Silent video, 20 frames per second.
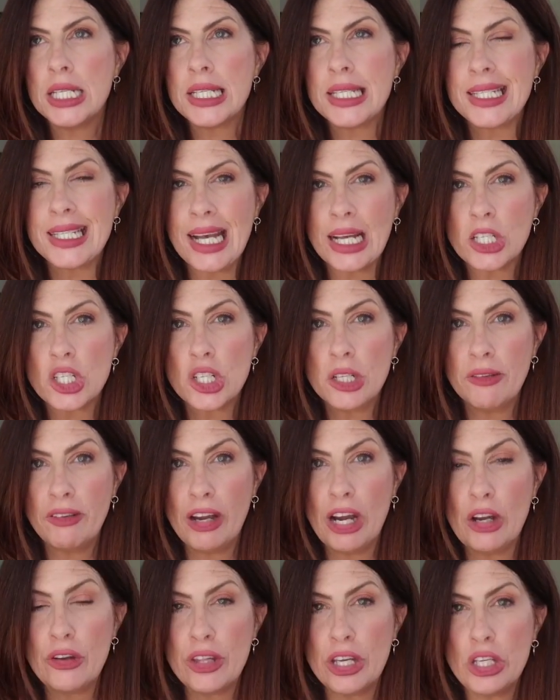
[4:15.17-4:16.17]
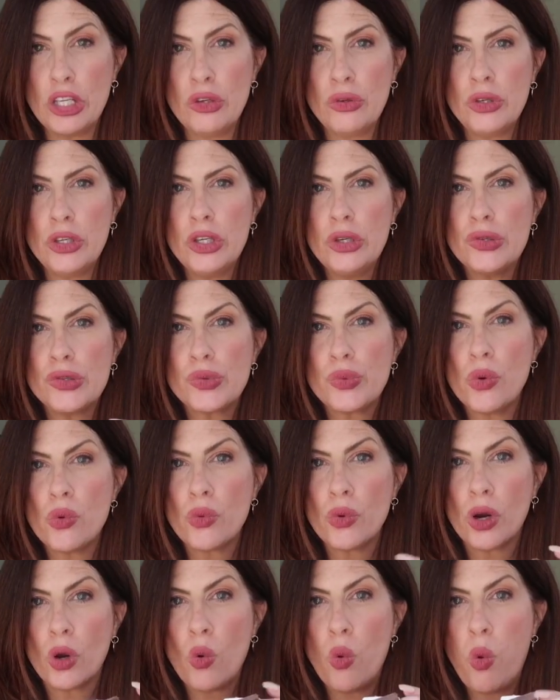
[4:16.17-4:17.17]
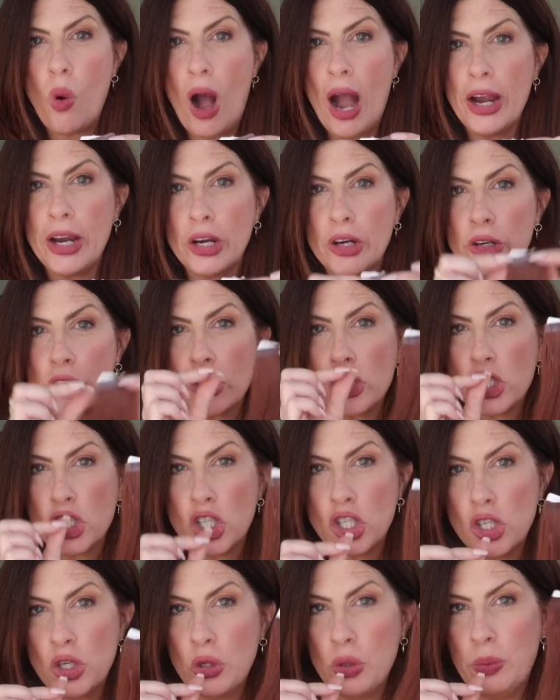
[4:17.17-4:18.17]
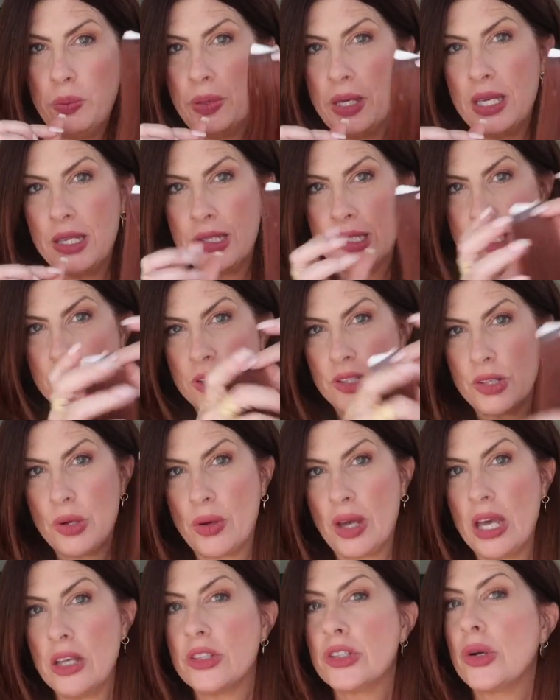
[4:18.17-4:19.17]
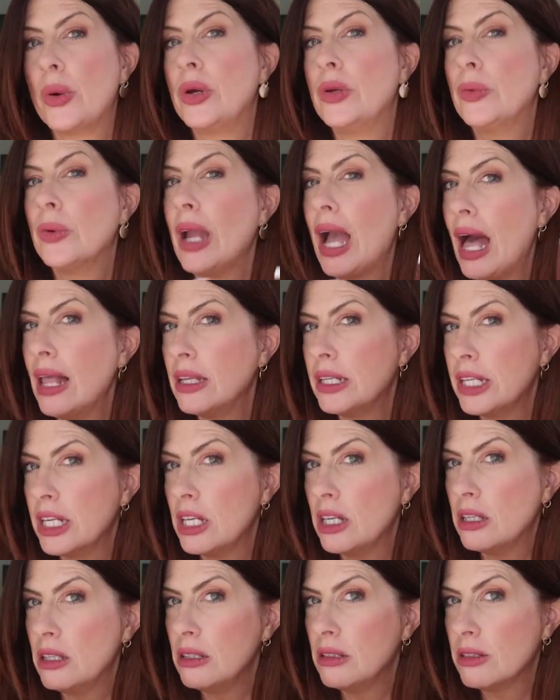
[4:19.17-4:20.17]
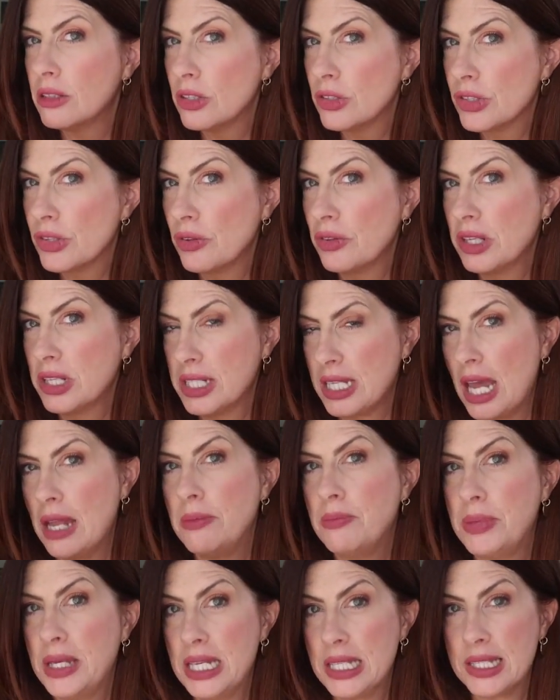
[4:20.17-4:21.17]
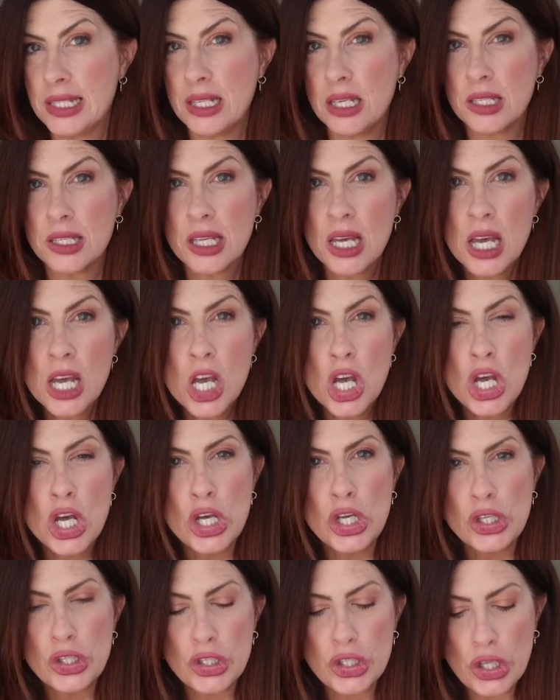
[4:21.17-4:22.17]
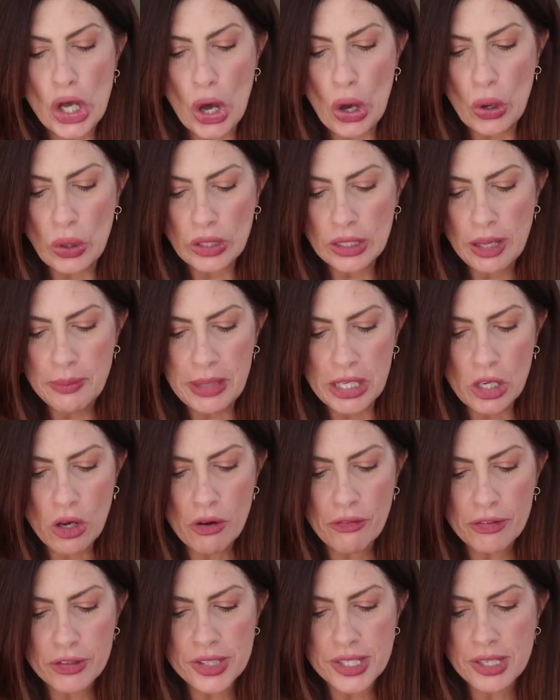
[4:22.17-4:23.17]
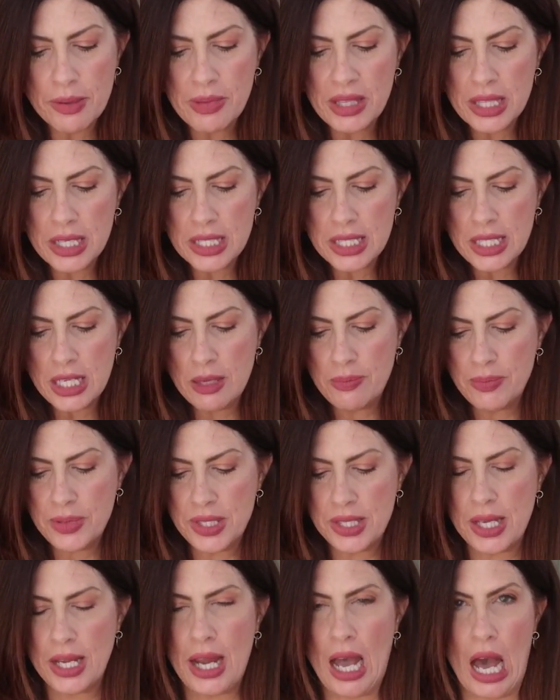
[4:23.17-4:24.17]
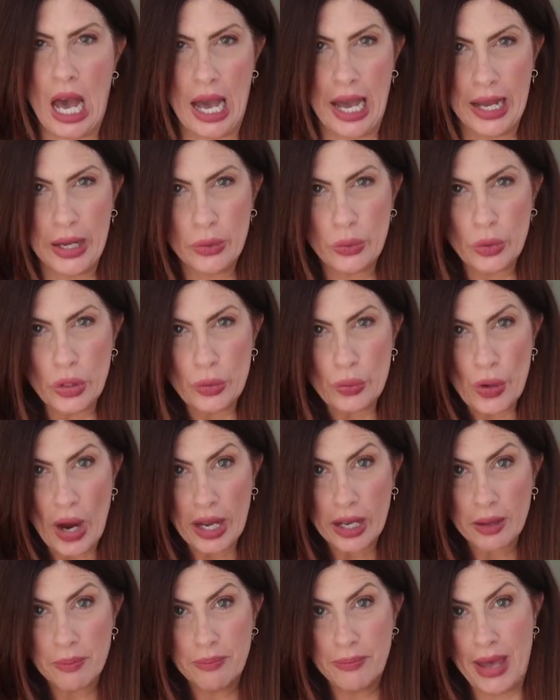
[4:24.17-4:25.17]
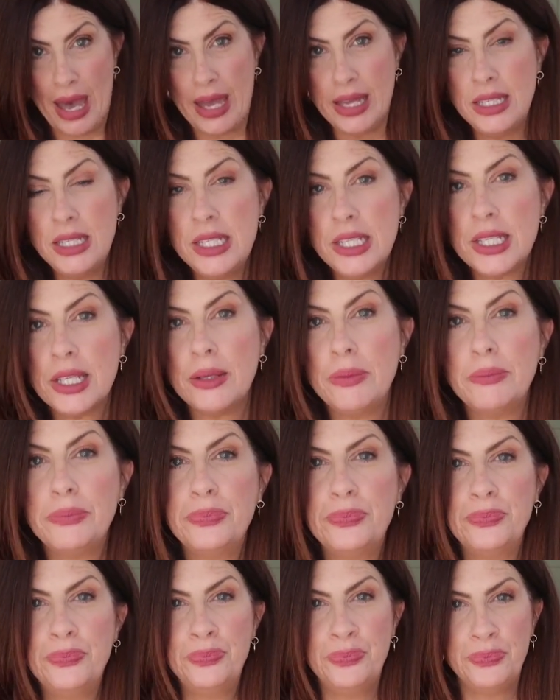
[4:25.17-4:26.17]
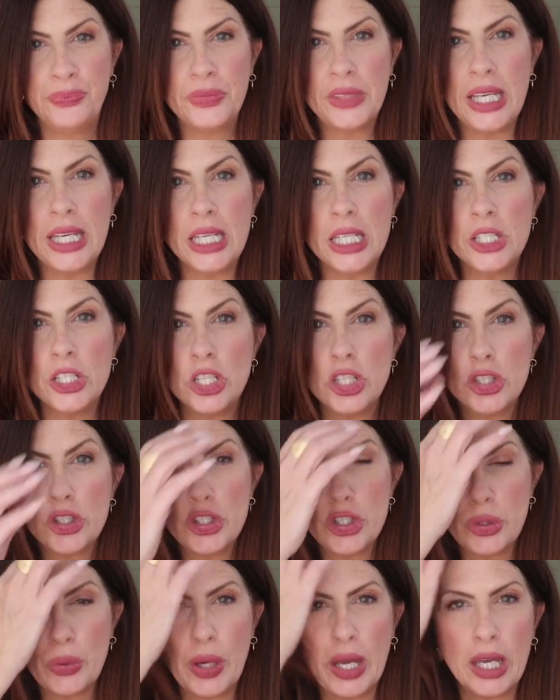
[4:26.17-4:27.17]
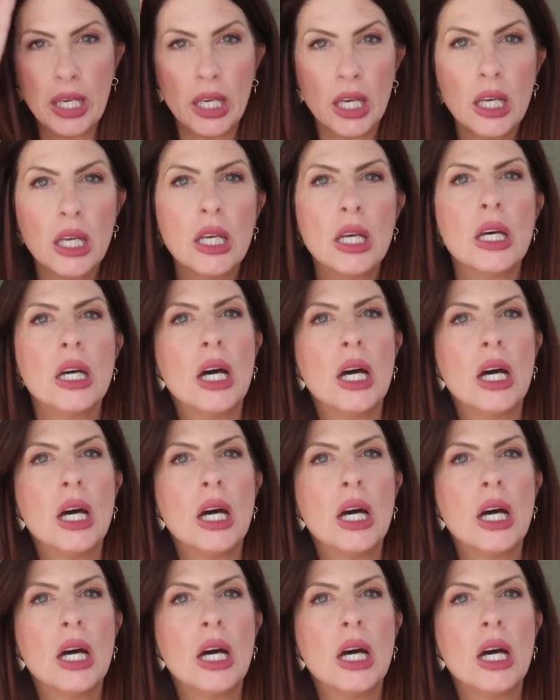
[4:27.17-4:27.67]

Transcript: section of hair that you use will require 2 pieces. Okay, so in reality there's only 10 pieces. So let me go over some of the tips that I would recommend in doing